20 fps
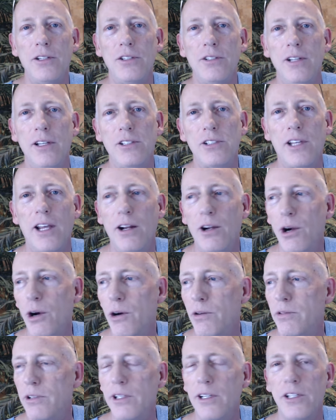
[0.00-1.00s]
let's get it
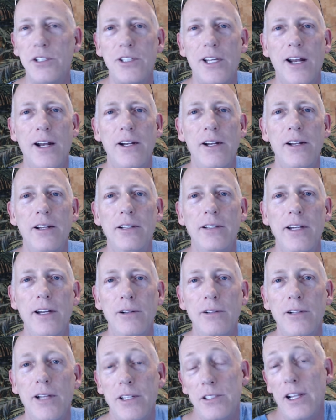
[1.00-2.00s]
over, let's get it, you
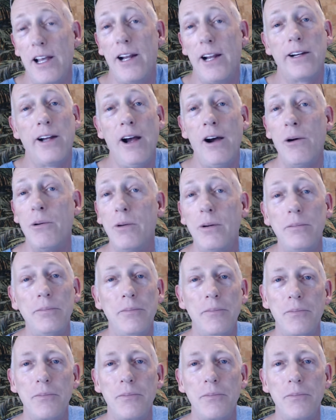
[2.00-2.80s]
know, let's let it go.